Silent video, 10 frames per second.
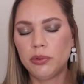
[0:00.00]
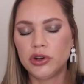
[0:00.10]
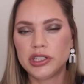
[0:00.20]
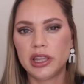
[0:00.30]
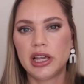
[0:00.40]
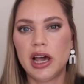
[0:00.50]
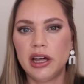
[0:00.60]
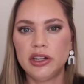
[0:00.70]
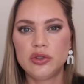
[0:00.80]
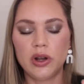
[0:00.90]
or to the
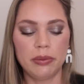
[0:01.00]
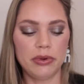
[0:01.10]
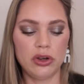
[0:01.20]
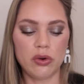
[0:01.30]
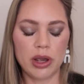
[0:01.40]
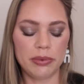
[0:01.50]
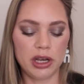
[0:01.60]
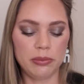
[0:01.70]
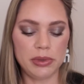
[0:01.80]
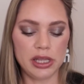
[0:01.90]
cottage when I know I'm
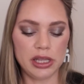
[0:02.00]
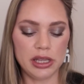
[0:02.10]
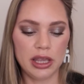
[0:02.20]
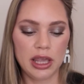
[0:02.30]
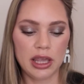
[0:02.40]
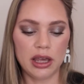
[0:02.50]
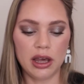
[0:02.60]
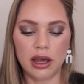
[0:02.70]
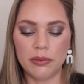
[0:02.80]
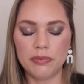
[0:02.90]
going to be
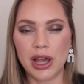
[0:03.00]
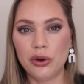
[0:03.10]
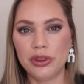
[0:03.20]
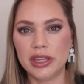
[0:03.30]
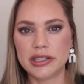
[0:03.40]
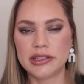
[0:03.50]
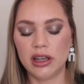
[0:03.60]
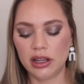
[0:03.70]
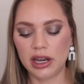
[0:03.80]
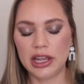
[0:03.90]
out in the
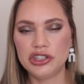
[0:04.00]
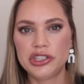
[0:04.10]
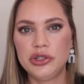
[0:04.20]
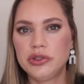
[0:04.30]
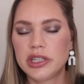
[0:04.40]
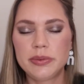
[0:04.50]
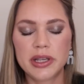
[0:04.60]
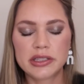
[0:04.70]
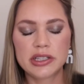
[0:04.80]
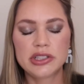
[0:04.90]
sun, I just use this
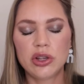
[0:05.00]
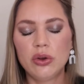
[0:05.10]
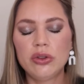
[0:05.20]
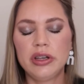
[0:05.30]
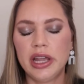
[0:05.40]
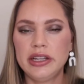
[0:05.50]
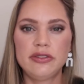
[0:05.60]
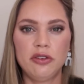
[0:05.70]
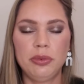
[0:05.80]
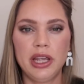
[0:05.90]
because it's so nice
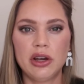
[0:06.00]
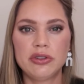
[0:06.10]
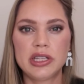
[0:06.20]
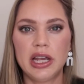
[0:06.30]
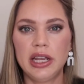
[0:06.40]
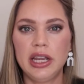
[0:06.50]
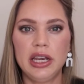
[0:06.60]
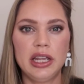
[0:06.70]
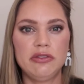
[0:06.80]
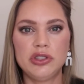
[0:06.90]
for being outside, and
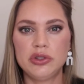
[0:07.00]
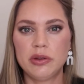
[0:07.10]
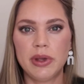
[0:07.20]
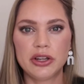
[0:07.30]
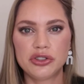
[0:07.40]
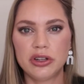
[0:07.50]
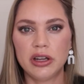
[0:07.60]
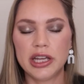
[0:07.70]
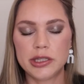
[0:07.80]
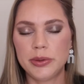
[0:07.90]
it gives you some extra
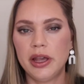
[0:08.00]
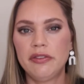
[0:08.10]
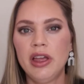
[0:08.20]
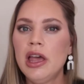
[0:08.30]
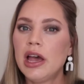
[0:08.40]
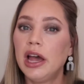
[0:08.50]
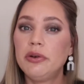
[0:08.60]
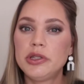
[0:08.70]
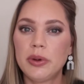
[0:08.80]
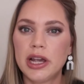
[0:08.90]
SPF. I
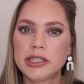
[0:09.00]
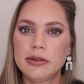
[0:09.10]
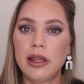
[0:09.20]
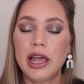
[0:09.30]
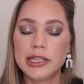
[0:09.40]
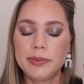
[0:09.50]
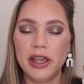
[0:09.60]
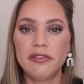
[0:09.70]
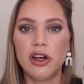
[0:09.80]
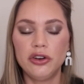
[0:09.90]
always wear
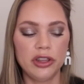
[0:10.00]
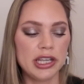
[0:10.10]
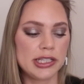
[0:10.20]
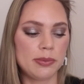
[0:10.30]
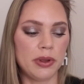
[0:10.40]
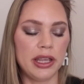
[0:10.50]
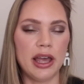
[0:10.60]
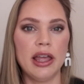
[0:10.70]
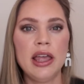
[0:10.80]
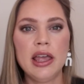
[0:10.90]
SPF under this, but
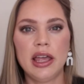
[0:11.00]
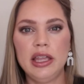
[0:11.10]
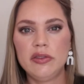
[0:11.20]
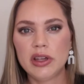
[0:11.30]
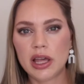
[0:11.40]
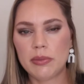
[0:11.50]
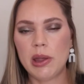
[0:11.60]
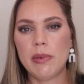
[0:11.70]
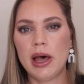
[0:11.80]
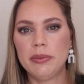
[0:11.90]
yeah, I even got
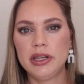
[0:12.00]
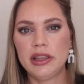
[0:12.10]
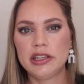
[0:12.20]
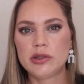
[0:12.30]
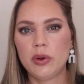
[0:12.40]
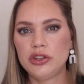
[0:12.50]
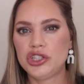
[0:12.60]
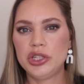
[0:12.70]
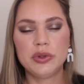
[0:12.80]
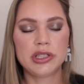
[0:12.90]
my mom into this one.
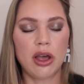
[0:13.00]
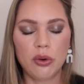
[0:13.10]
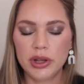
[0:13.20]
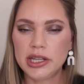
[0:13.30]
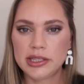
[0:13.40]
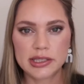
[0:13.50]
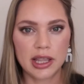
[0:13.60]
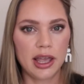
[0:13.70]
She was always It